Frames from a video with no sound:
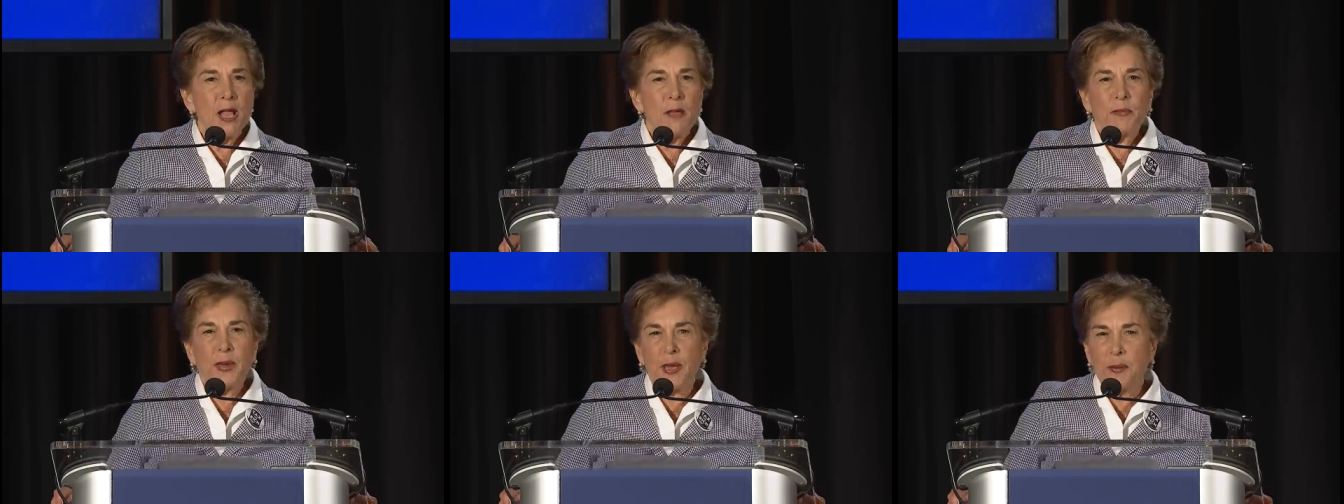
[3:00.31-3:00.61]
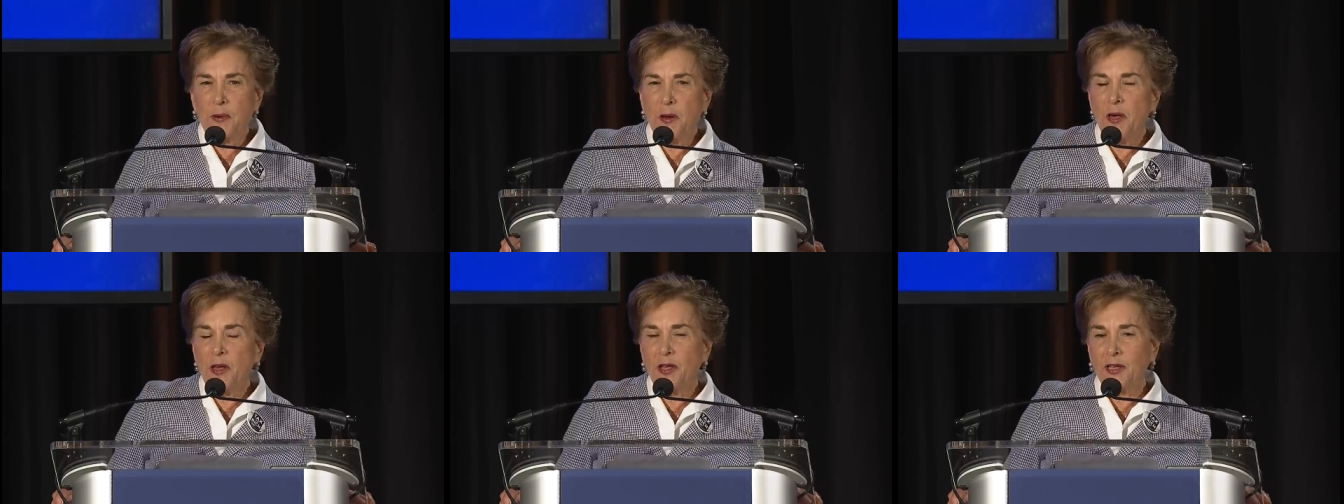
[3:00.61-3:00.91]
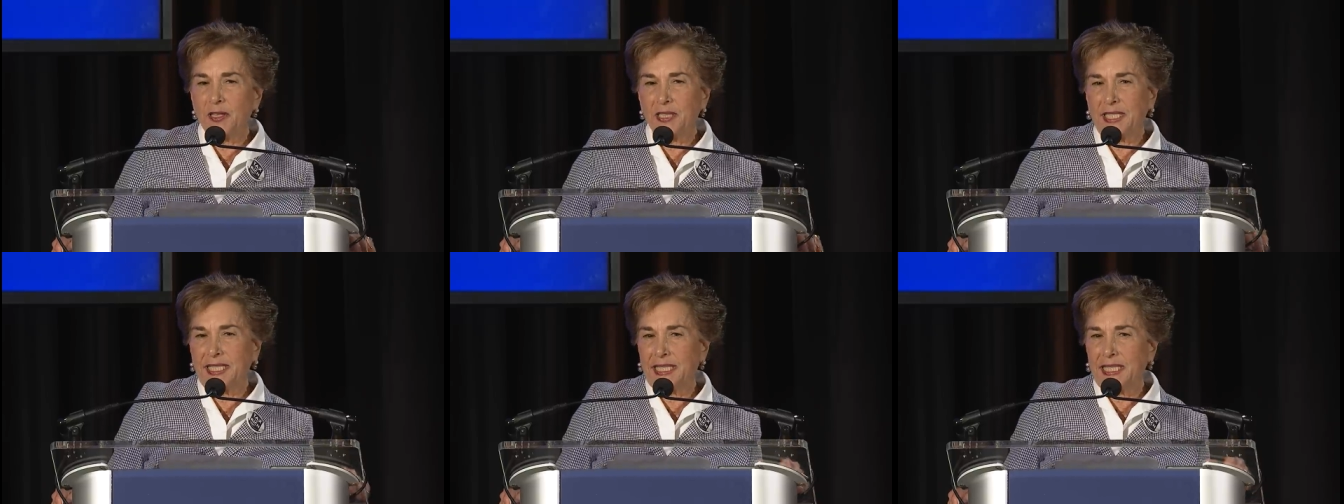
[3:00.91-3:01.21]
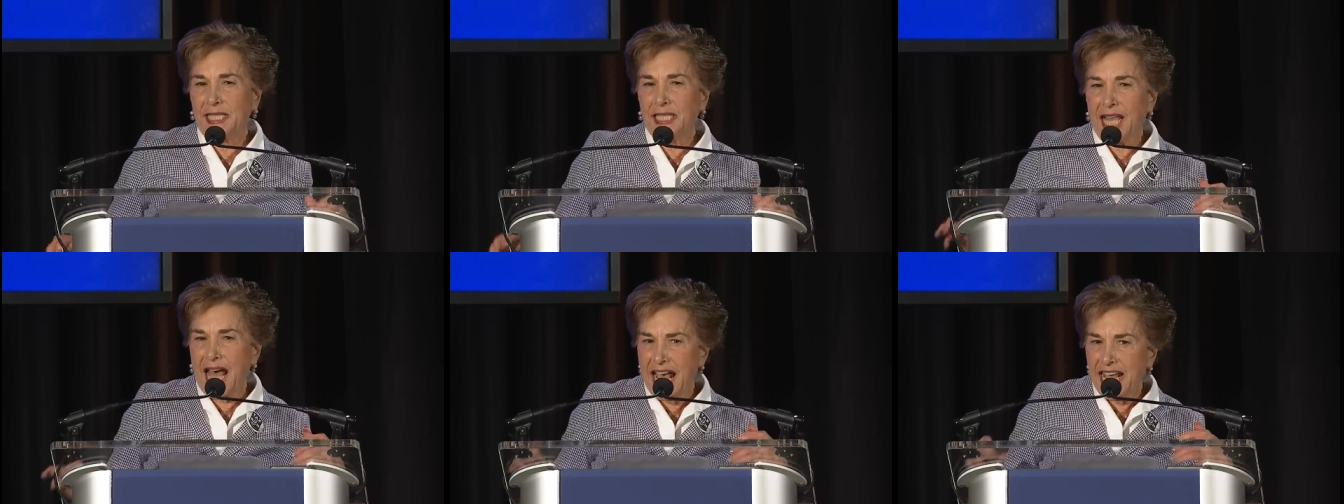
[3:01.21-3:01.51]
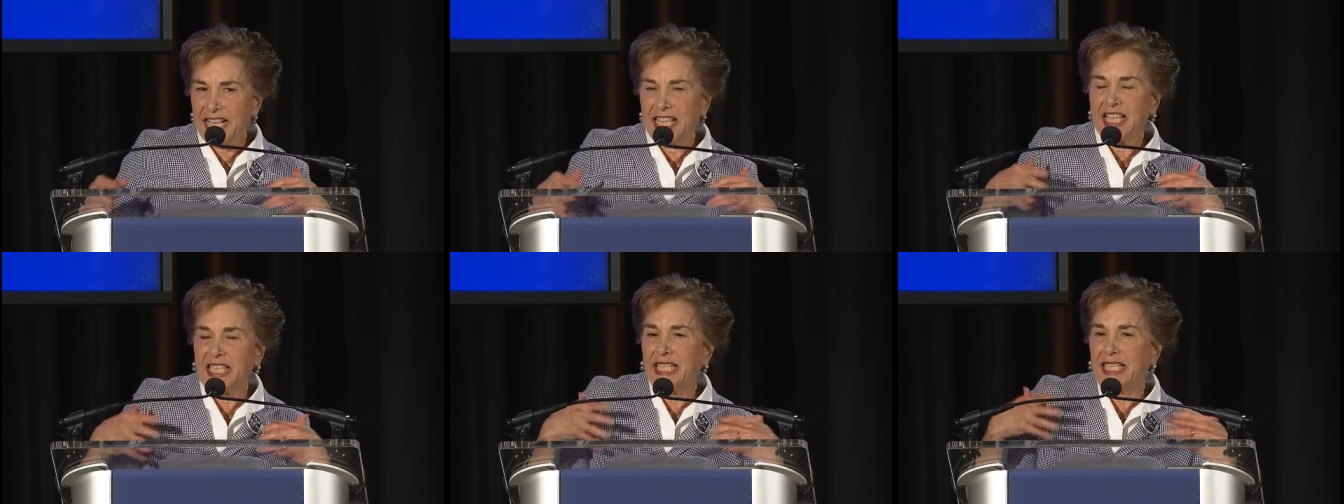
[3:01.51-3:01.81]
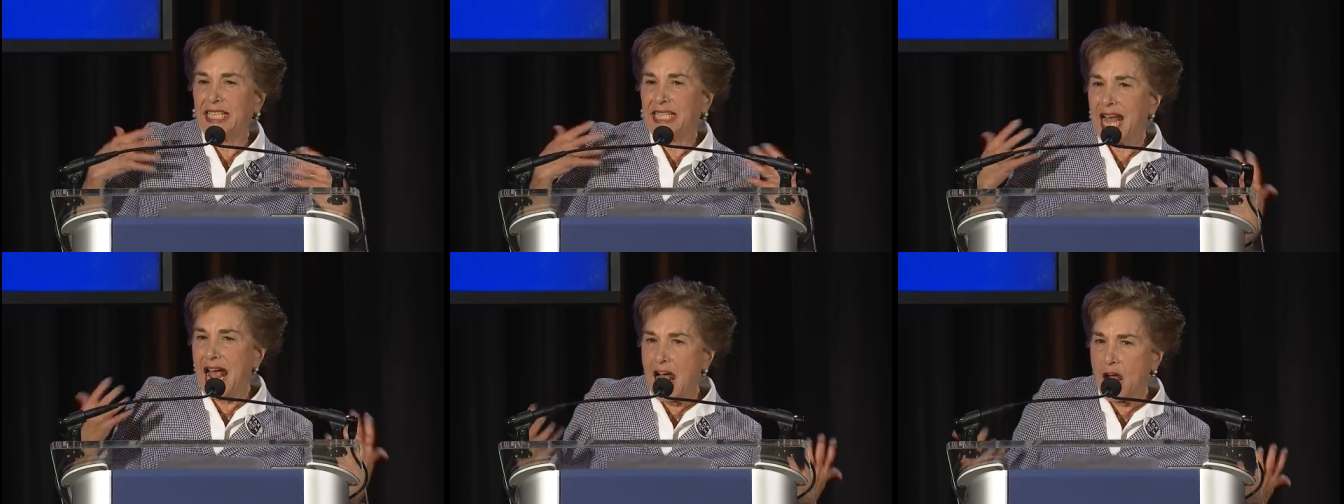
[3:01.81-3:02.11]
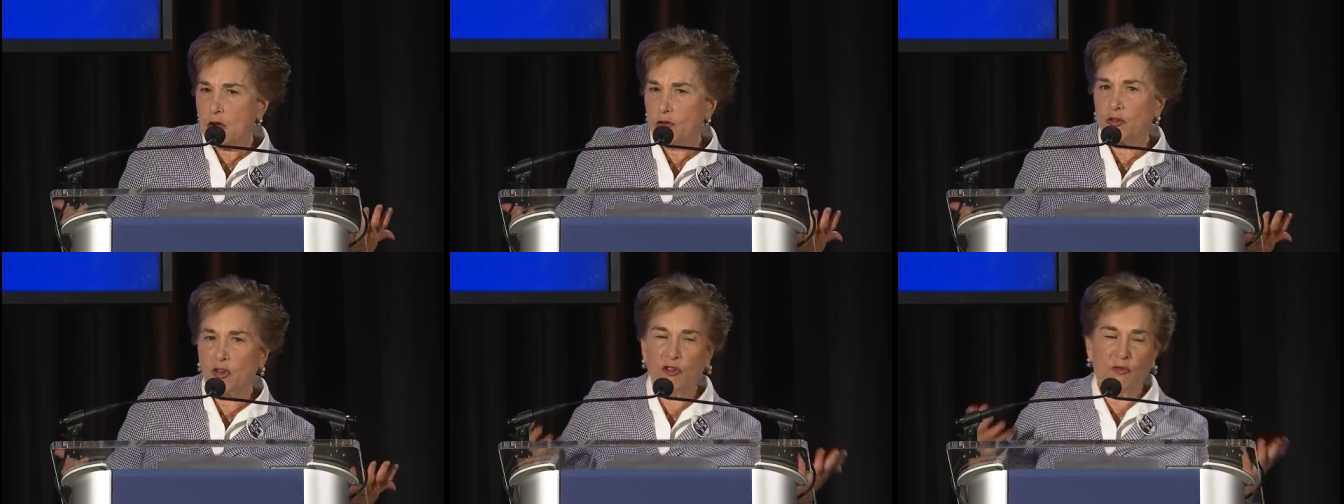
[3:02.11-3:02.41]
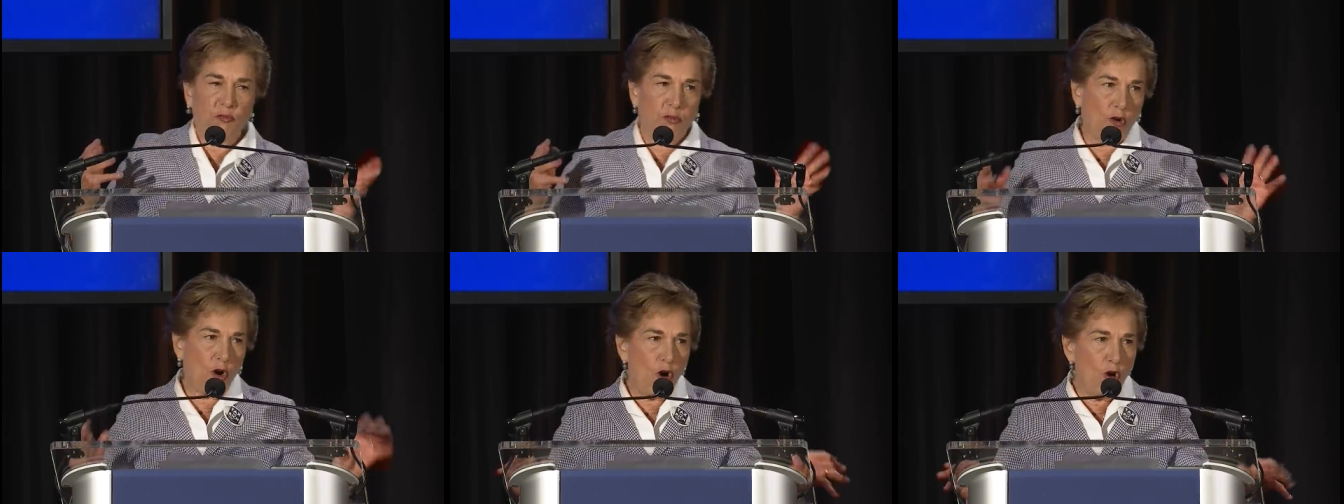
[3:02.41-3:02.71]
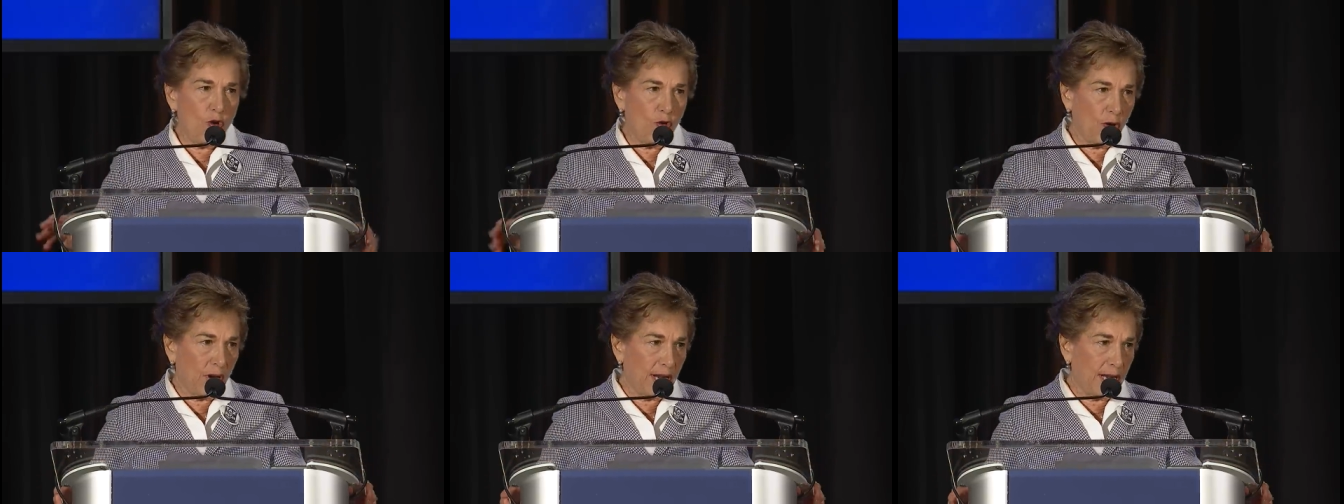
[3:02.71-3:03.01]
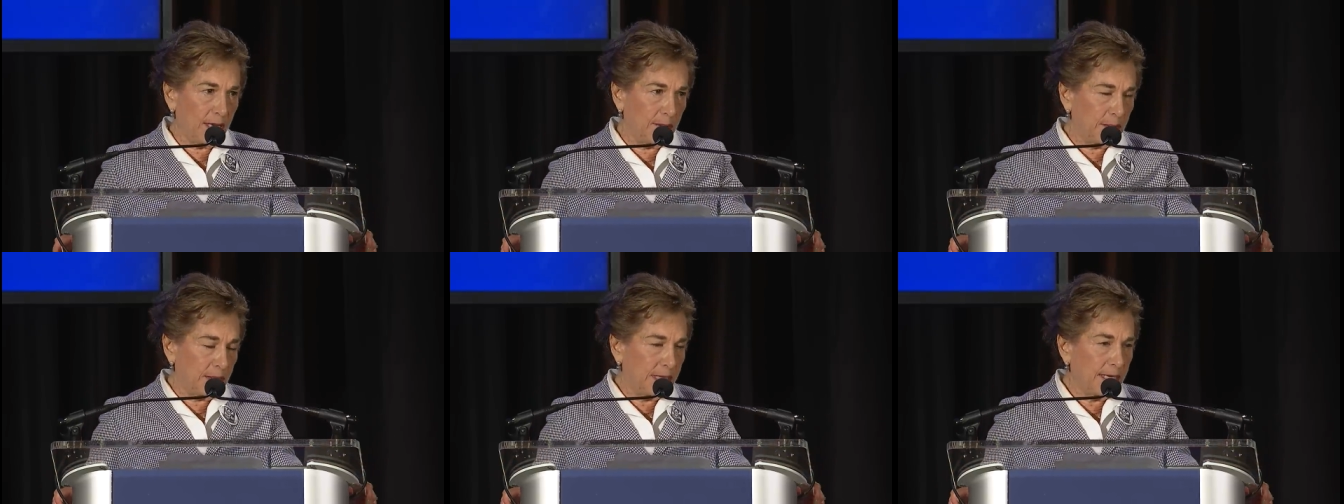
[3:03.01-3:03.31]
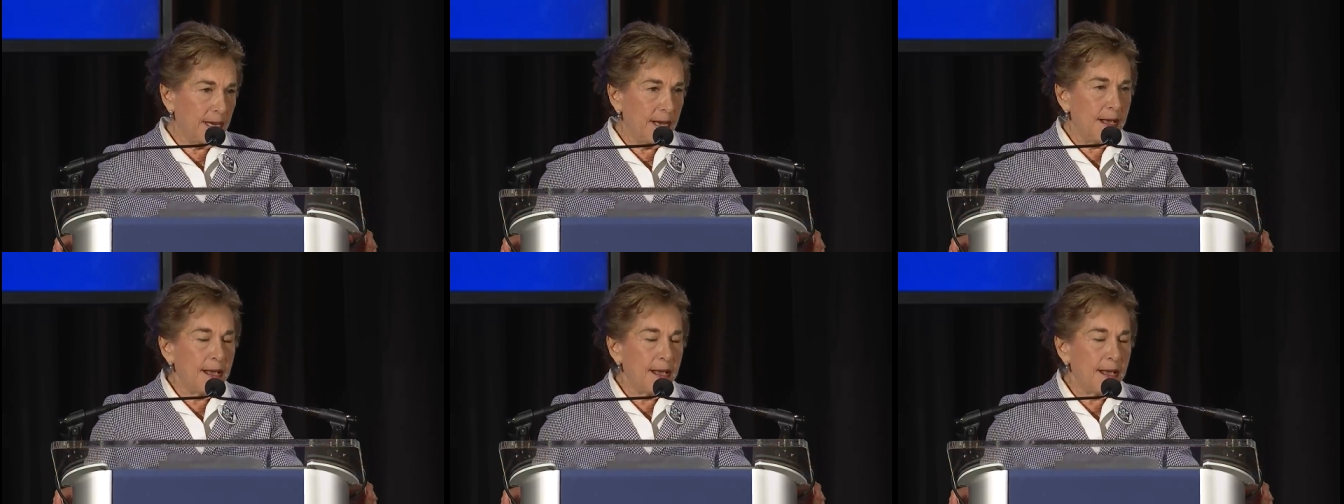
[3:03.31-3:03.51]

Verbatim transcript: people like the sound of programs